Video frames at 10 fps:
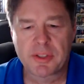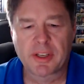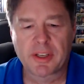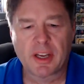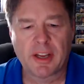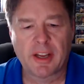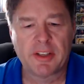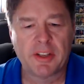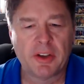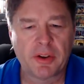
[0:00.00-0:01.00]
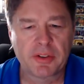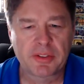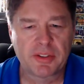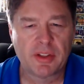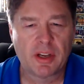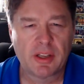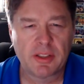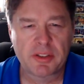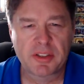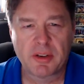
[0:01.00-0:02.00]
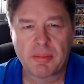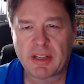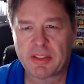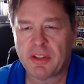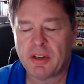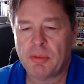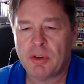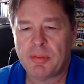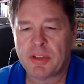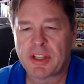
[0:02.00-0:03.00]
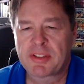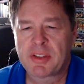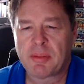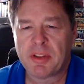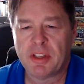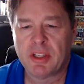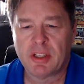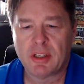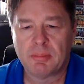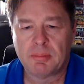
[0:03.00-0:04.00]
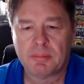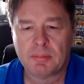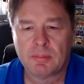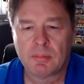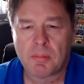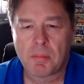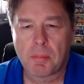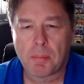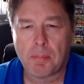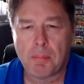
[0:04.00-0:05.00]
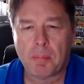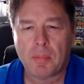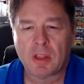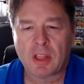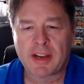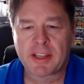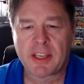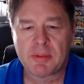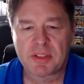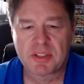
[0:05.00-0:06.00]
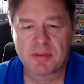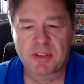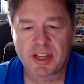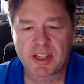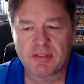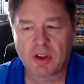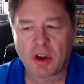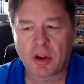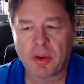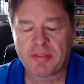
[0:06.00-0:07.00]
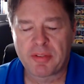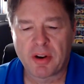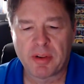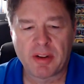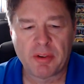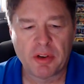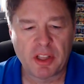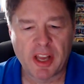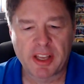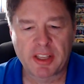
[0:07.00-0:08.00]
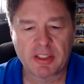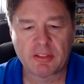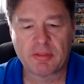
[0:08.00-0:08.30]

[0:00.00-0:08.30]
I did notice you said about the movement. That's something that a lot of games, it seems like, have gone away from, and I really like it.